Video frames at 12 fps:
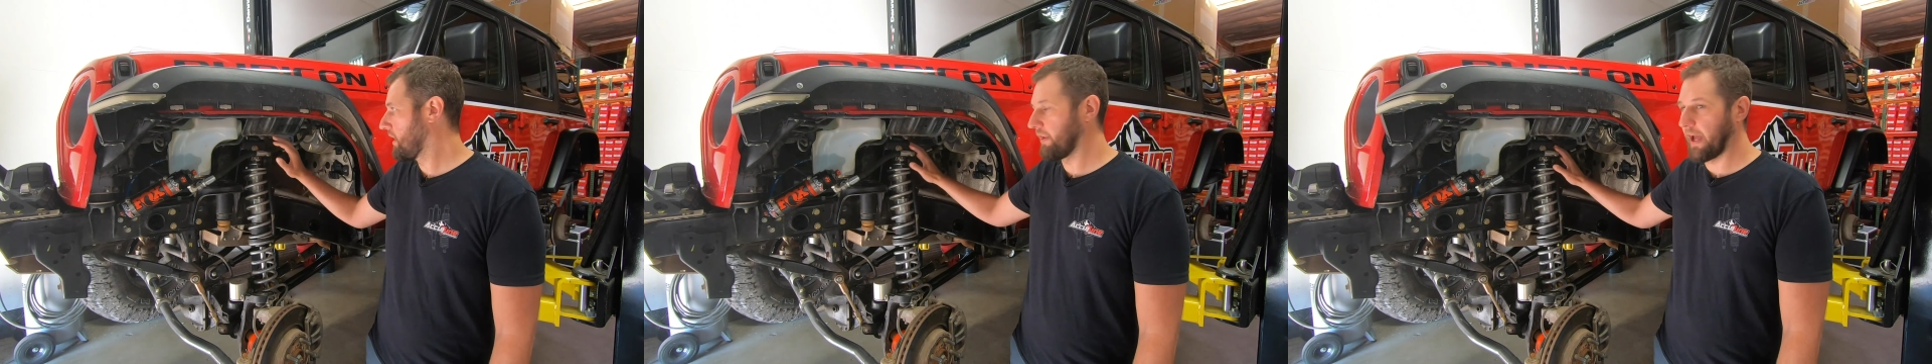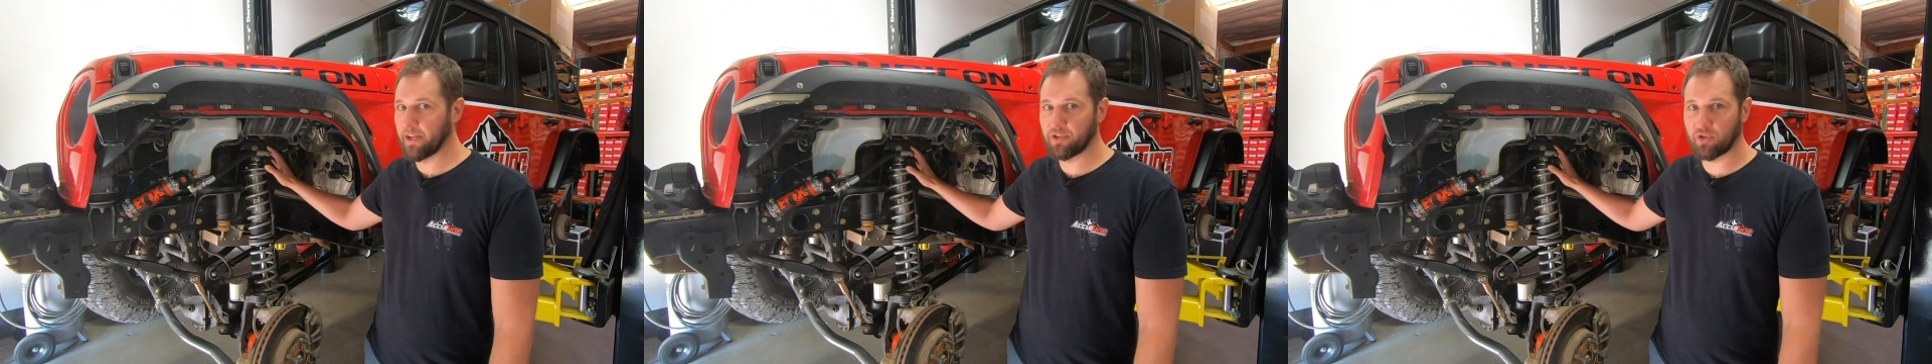
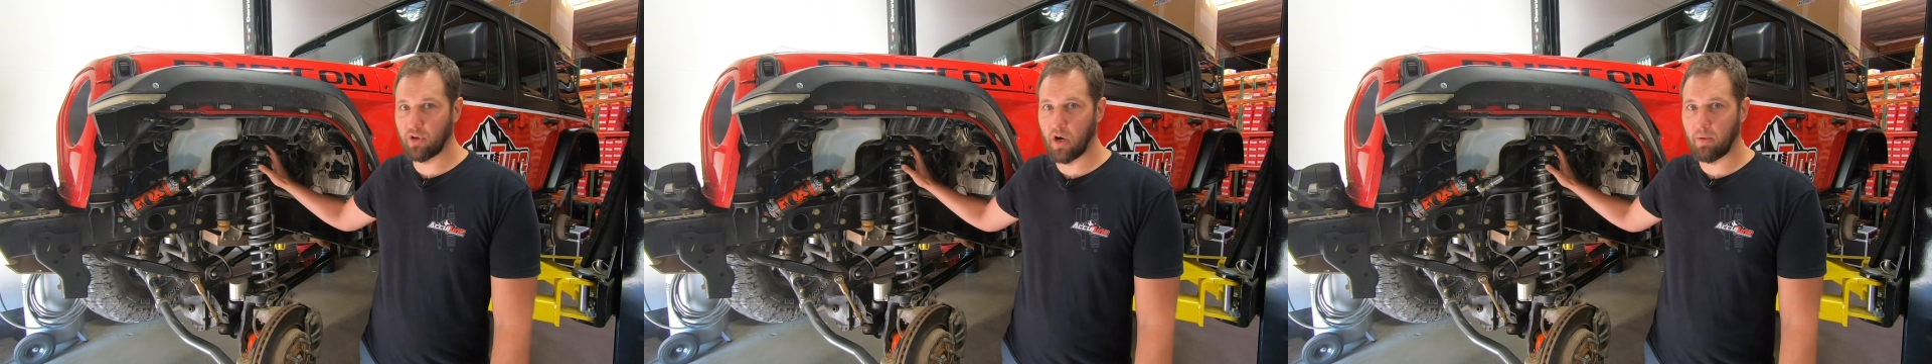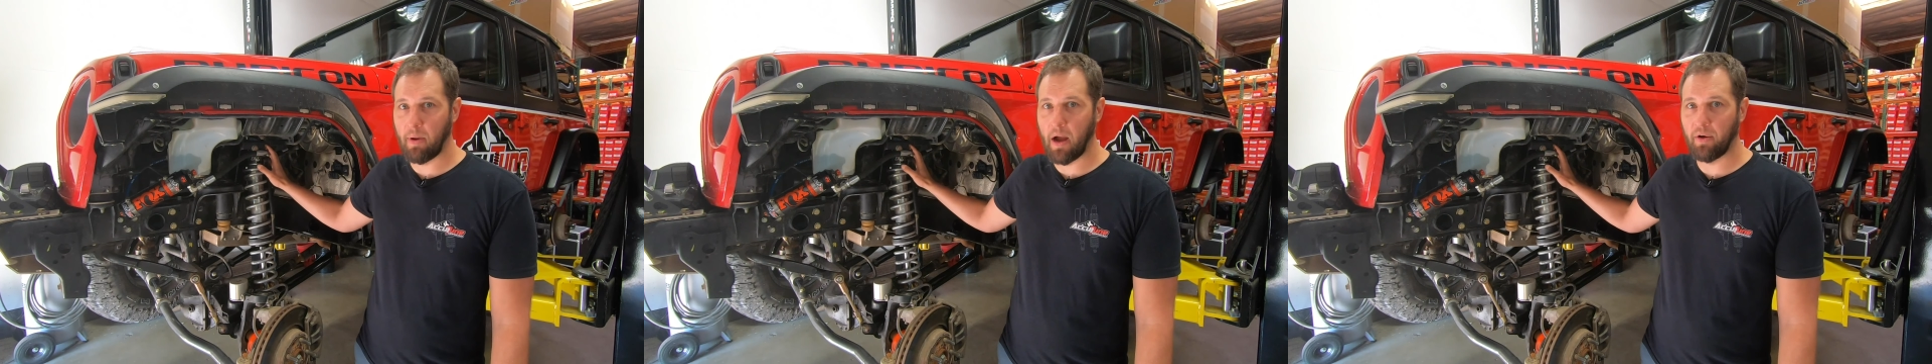nice
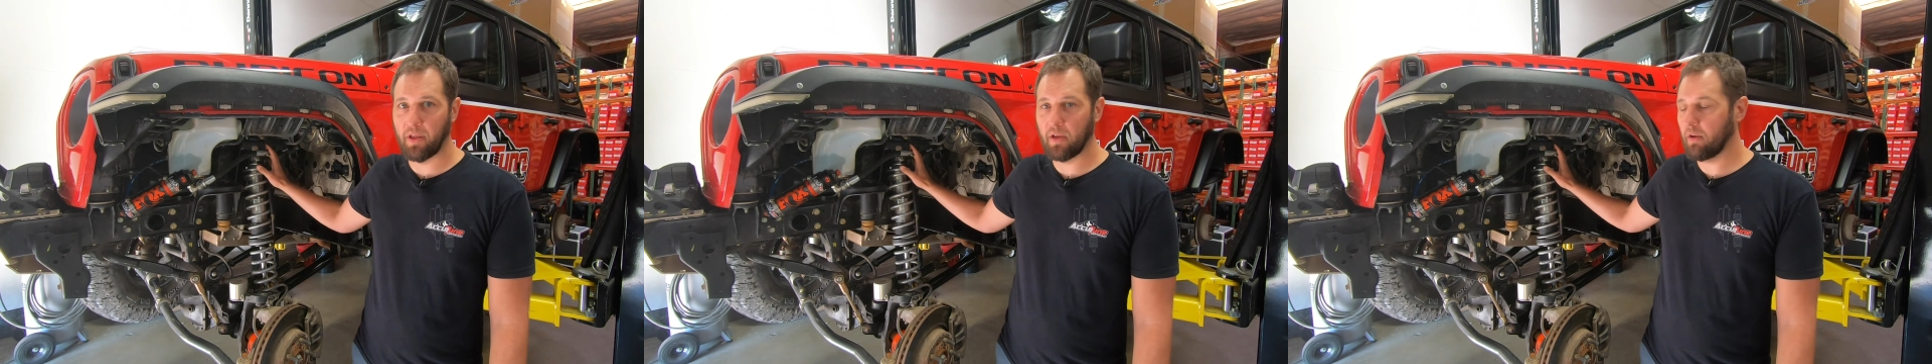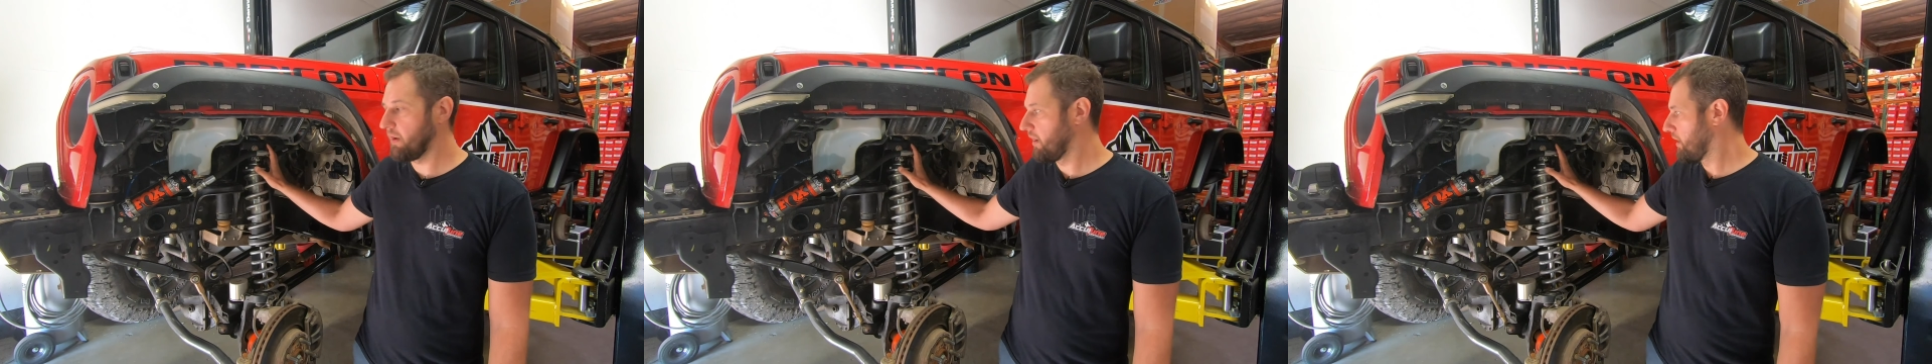strong
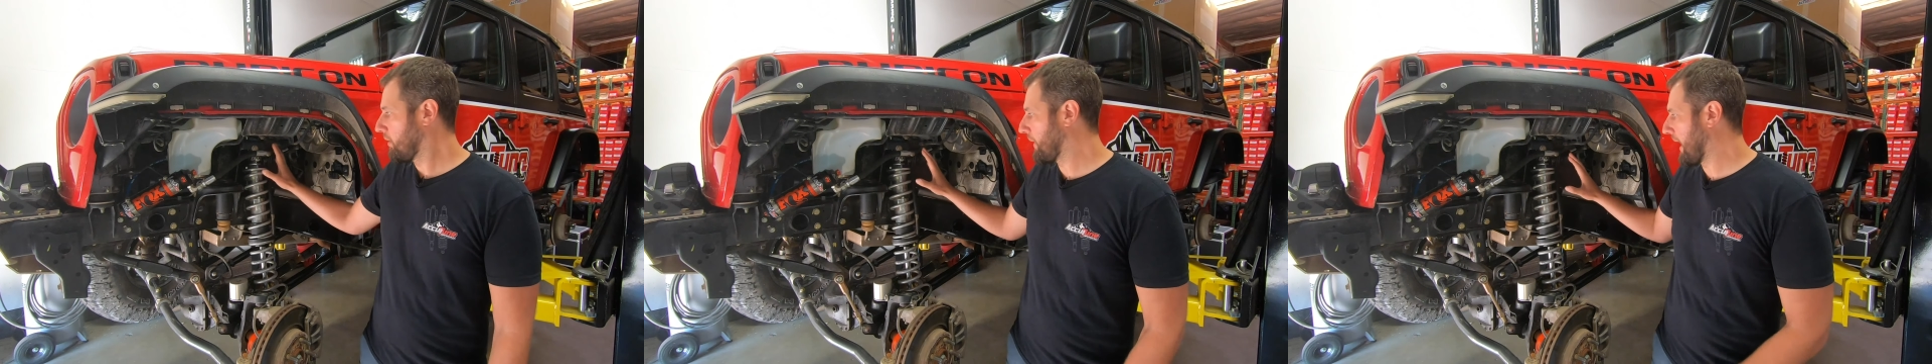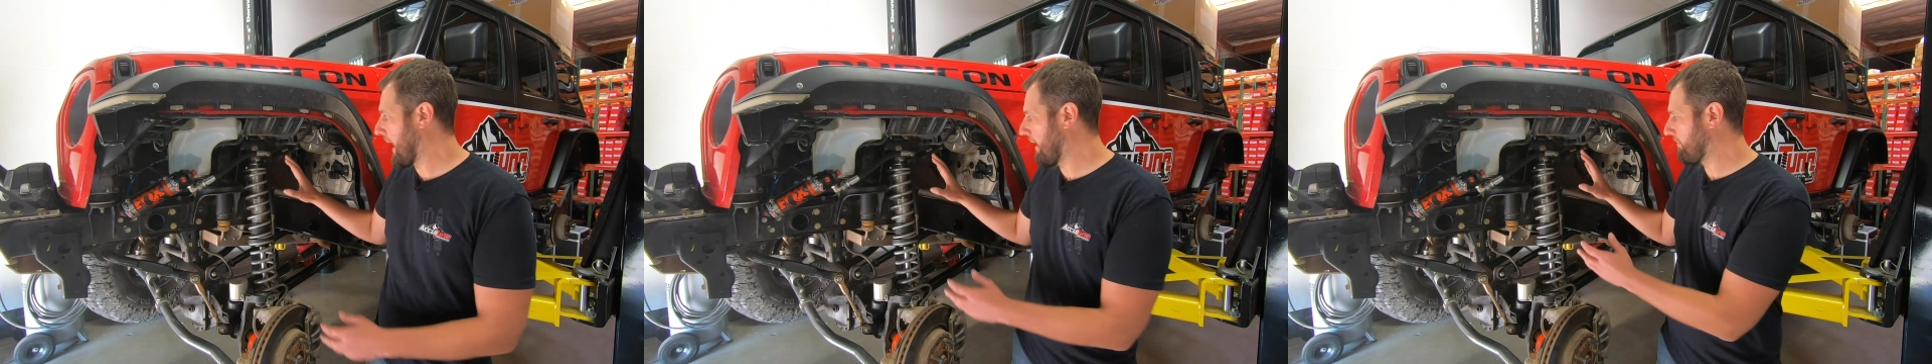mounting. We
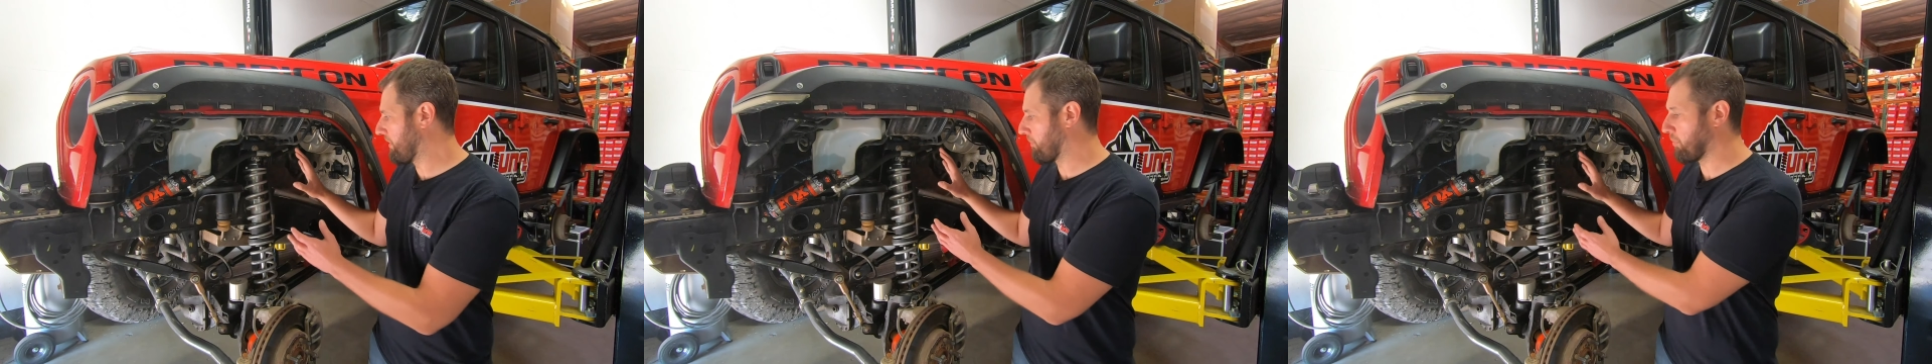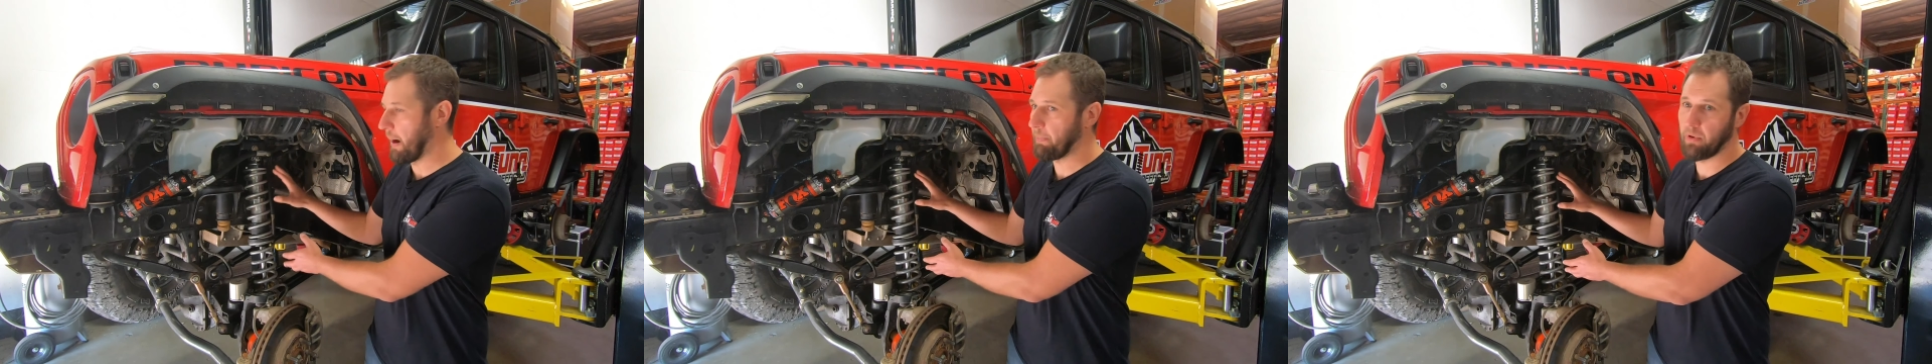have the
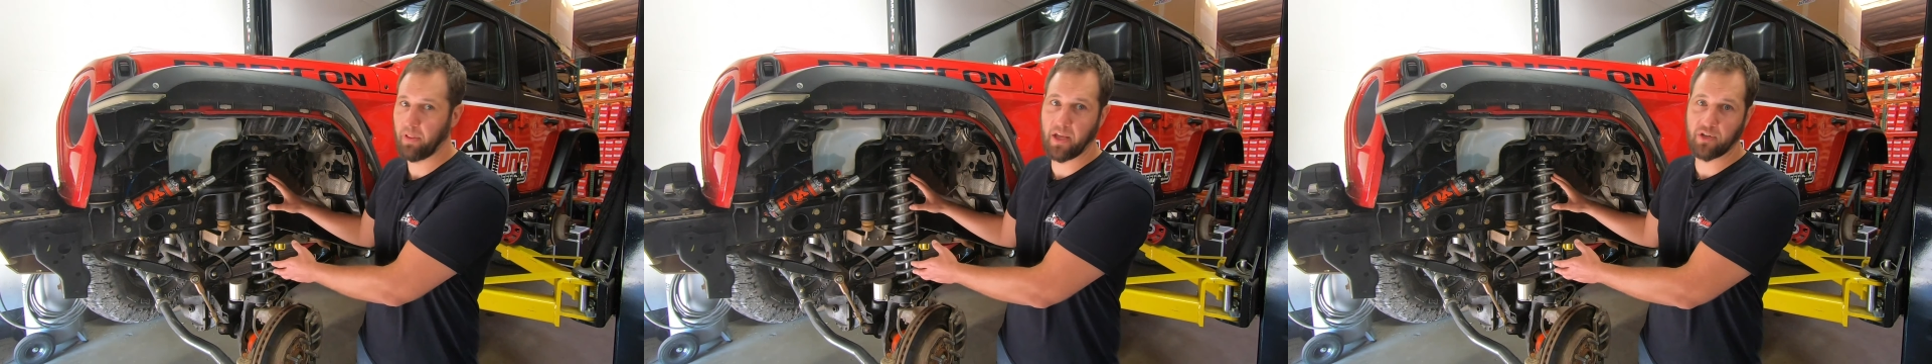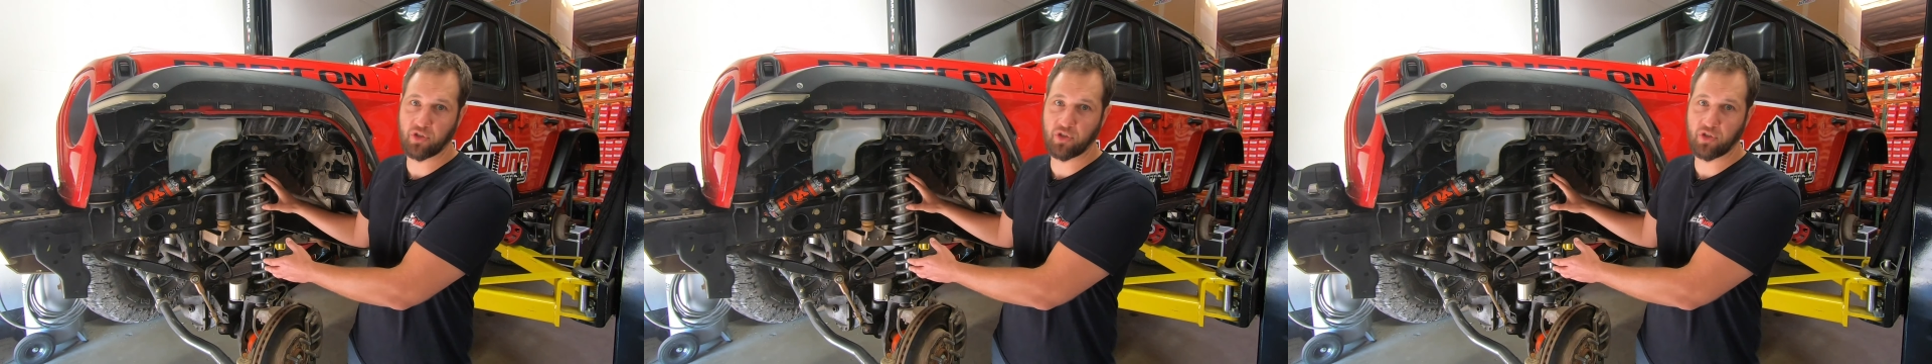proper length